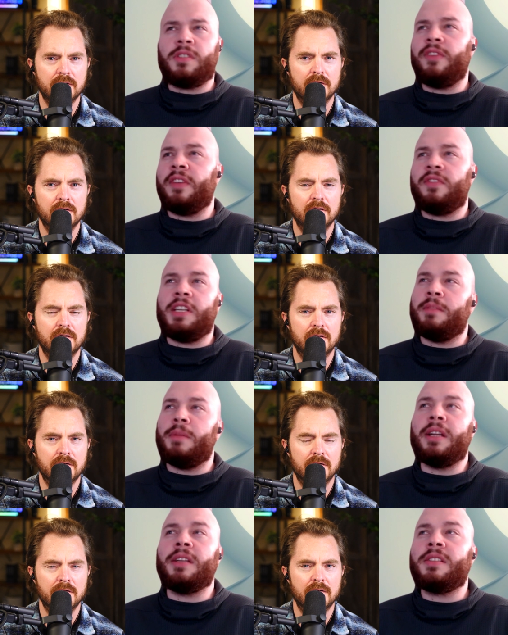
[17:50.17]
Speaker 1: fifteen
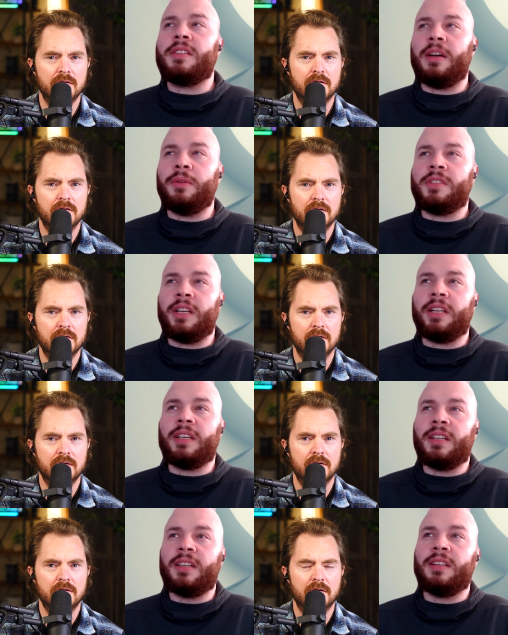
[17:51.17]
minutes, I would say.
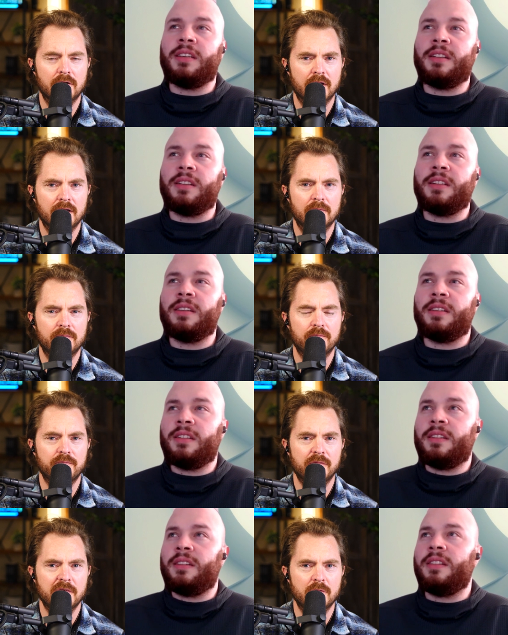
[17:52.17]
Speaker 2: Okay.
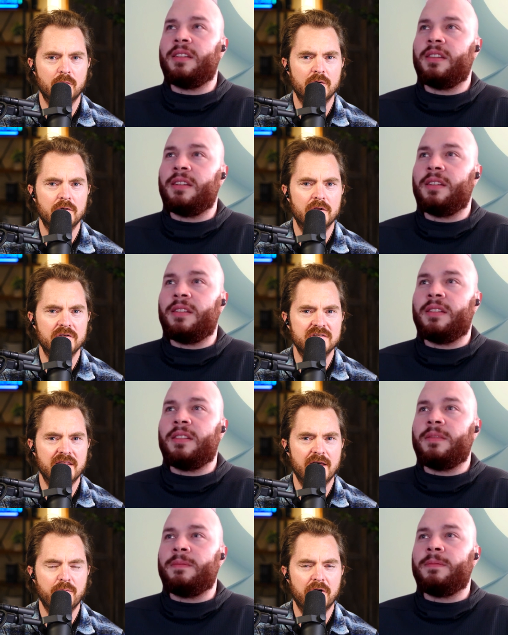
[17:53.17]
Well, you say
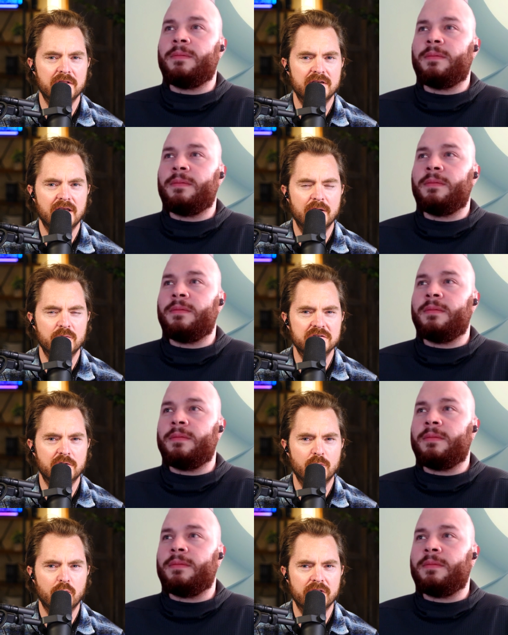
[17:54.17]
that part of the night. Was there
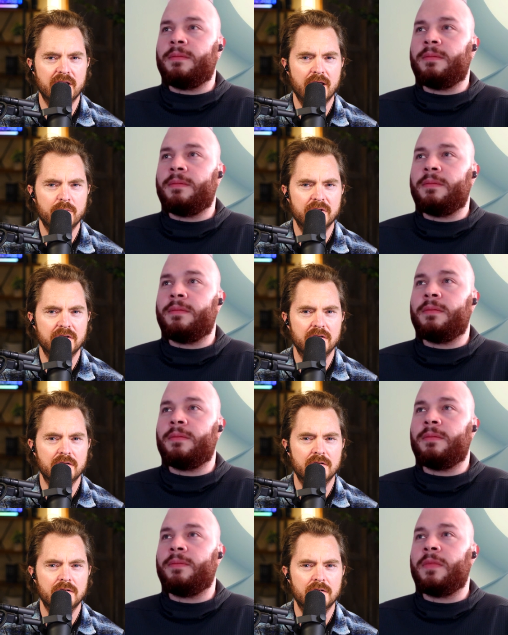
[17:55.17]
more that happened?
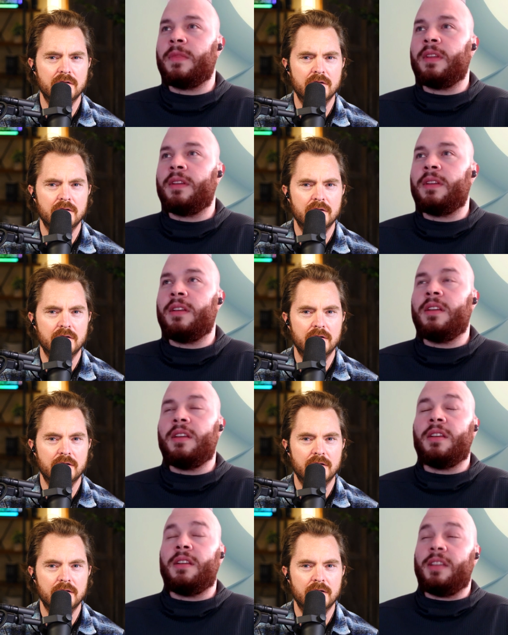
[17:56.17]

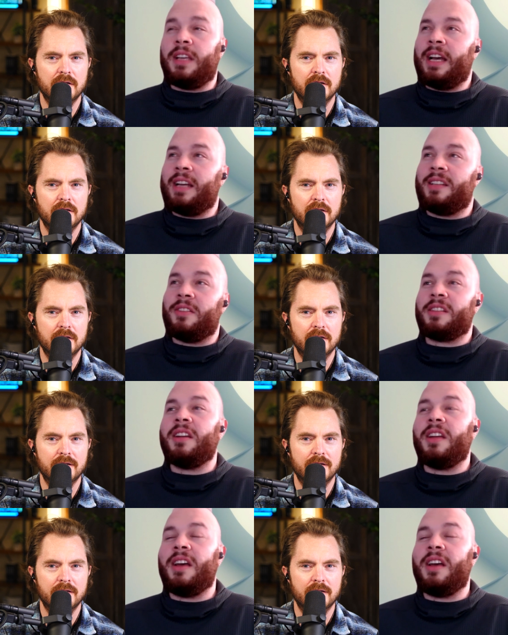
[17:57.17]
Speaker 1: Yeah. So that's kind of how